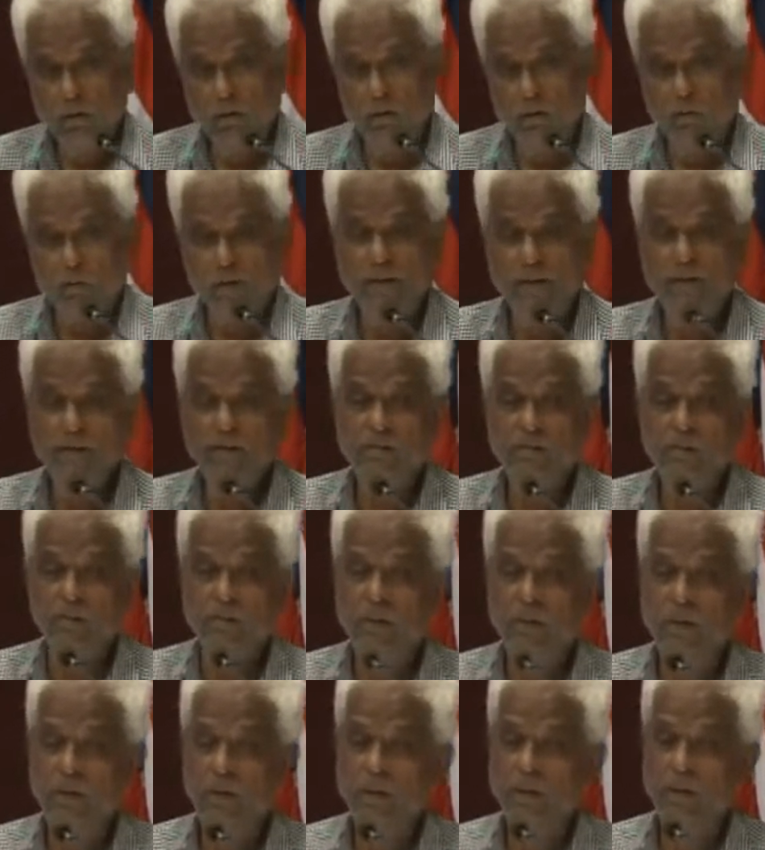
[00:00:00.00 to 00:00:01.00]
Friends,
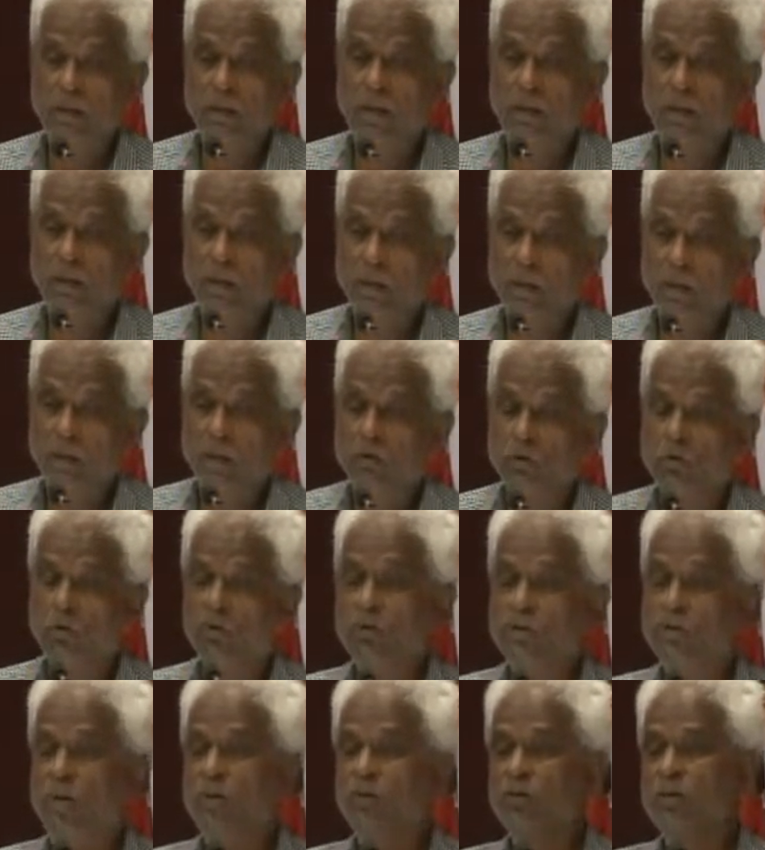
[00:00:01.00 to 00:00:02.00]
so
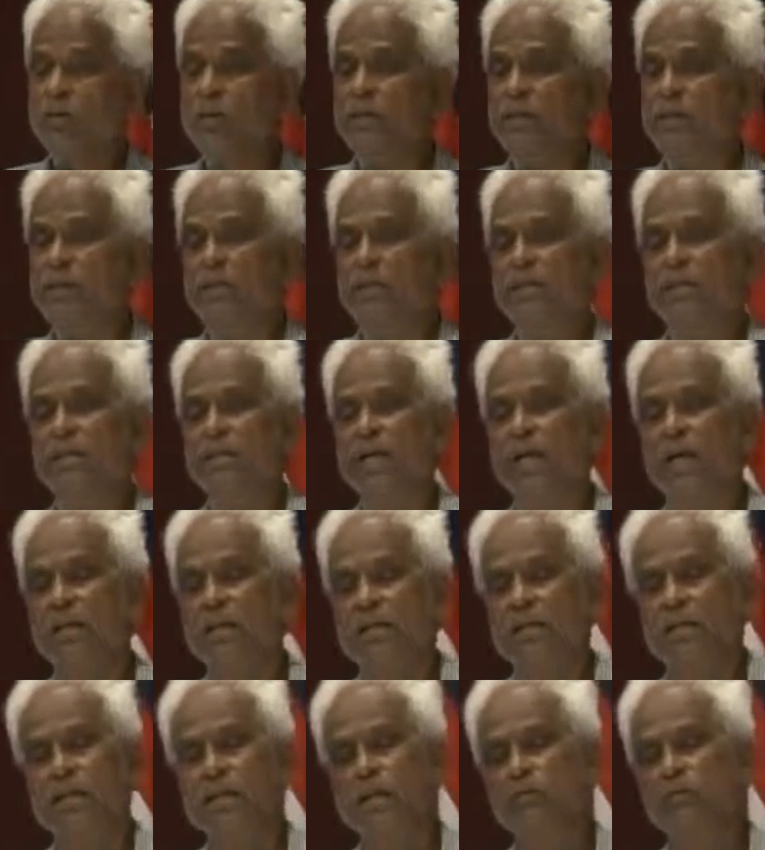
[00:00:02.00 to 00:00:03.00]
Southeast Asia,
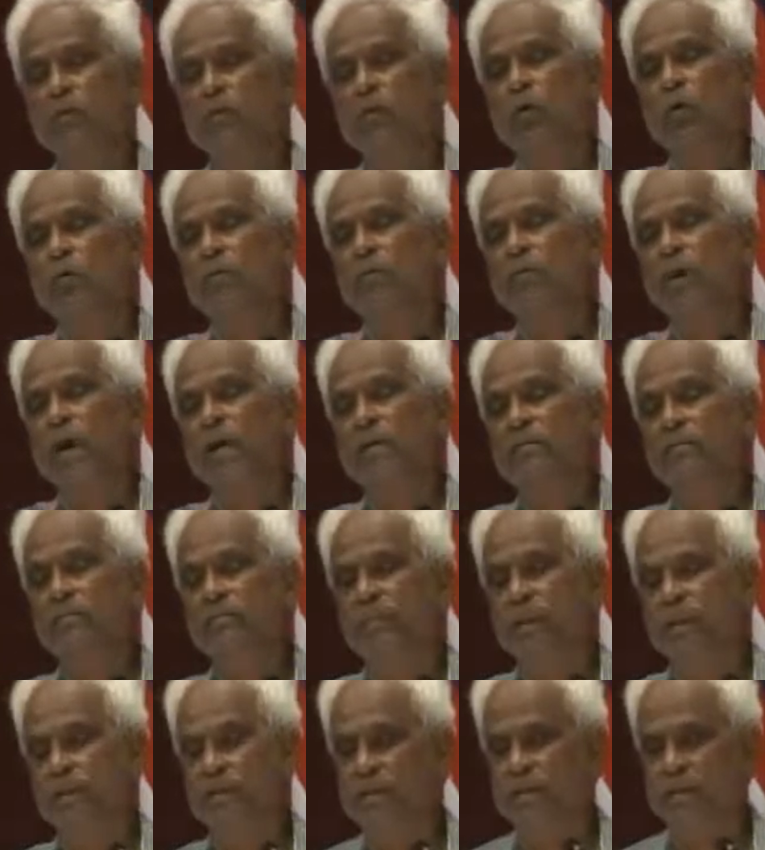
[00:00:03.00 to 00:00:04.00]
3, 4, 5
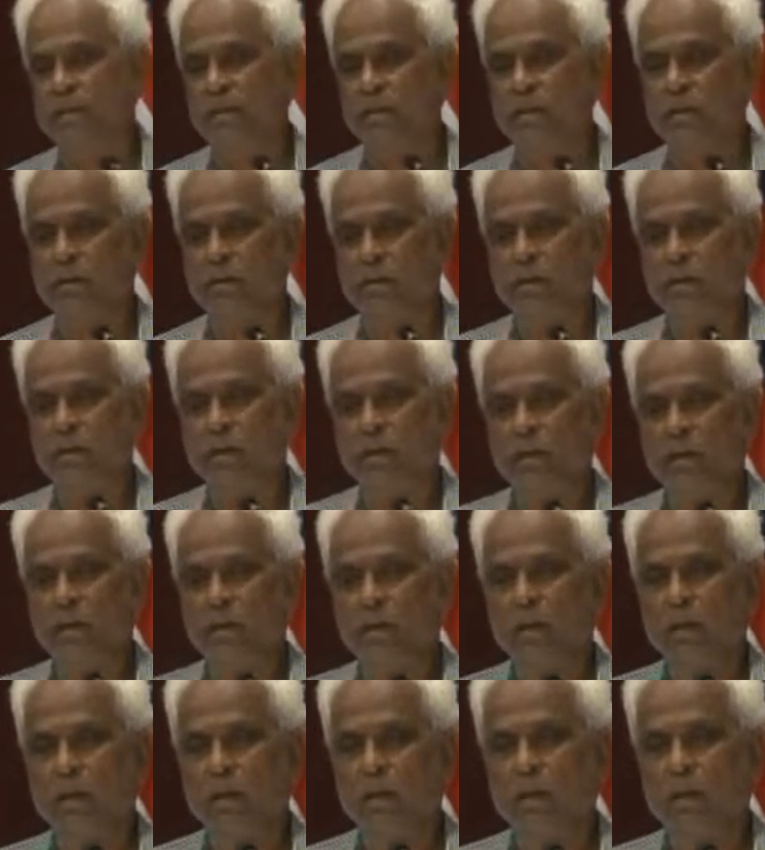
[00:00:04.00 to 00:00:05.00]
major
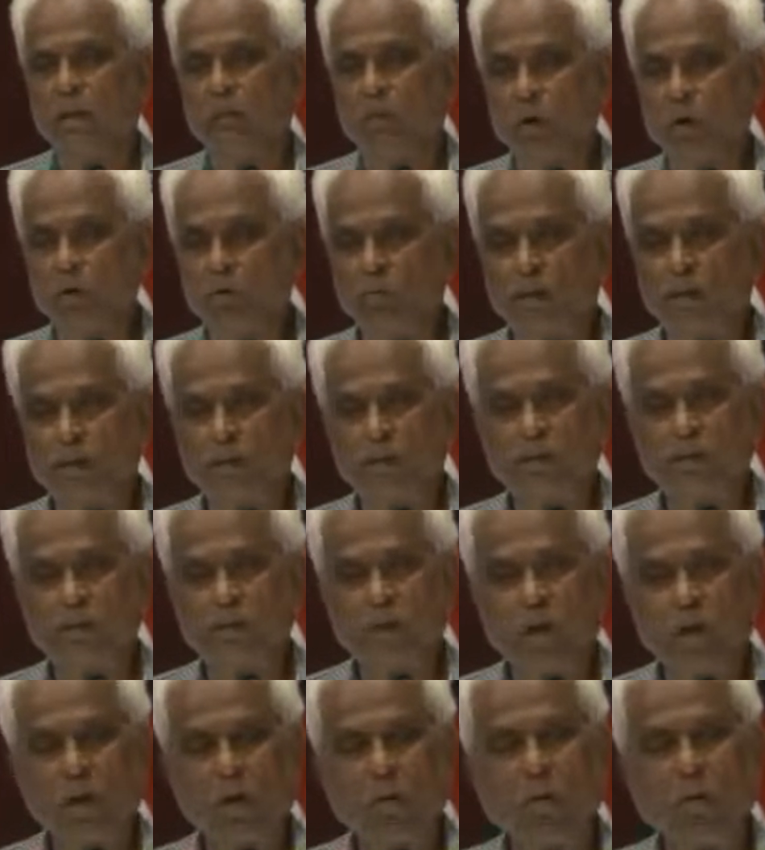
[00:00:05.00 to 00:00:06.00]
monuments,
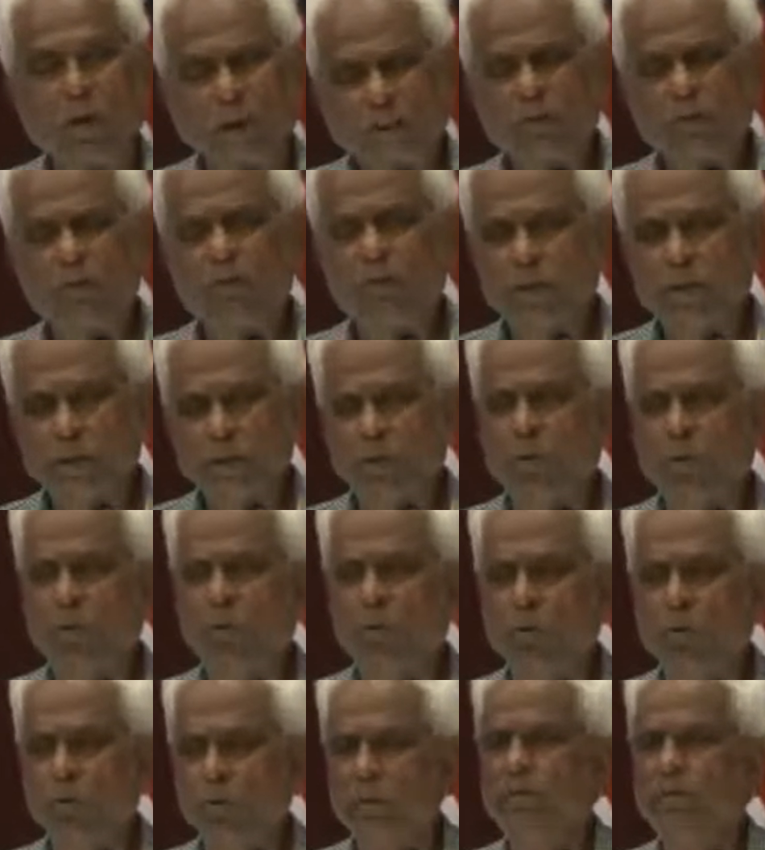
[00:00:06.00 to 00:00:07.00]
what do we
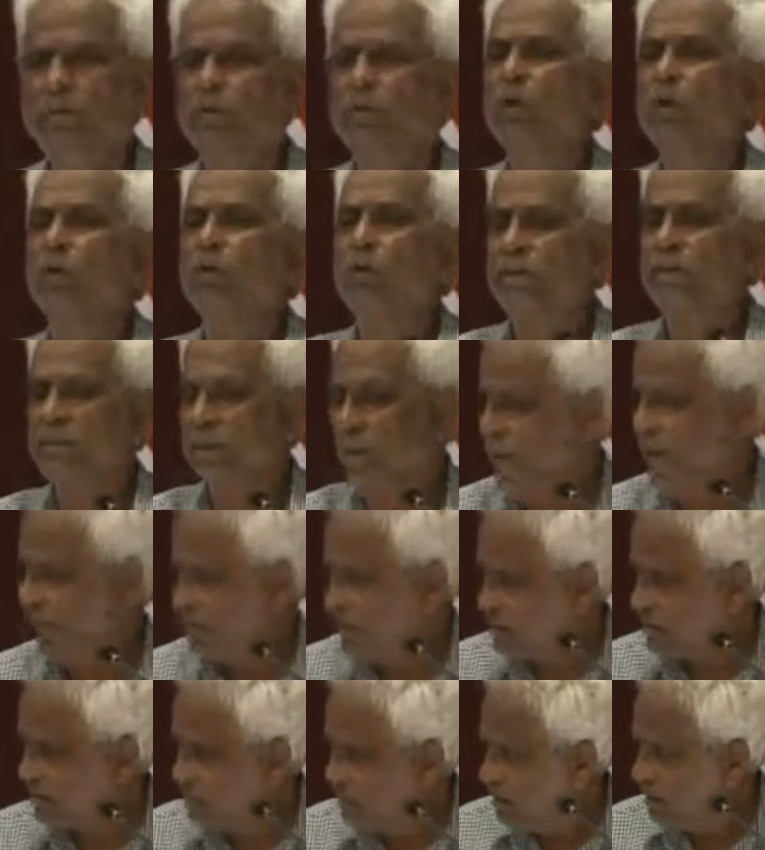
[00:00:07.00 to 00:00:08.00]
know beyond that?
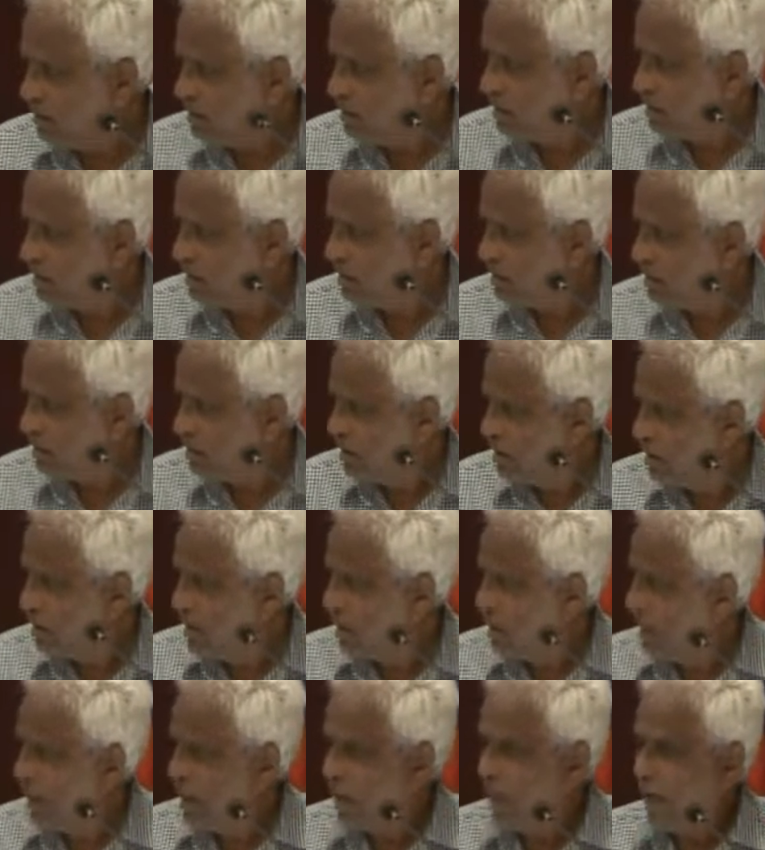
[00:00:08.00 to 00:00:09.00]

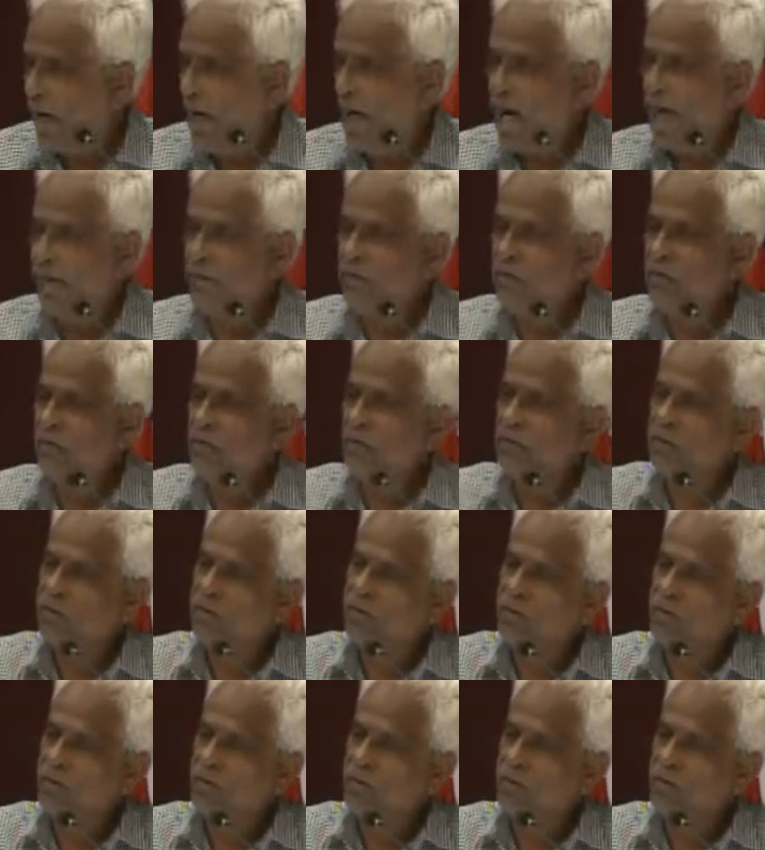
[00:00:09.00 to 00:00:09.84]
I would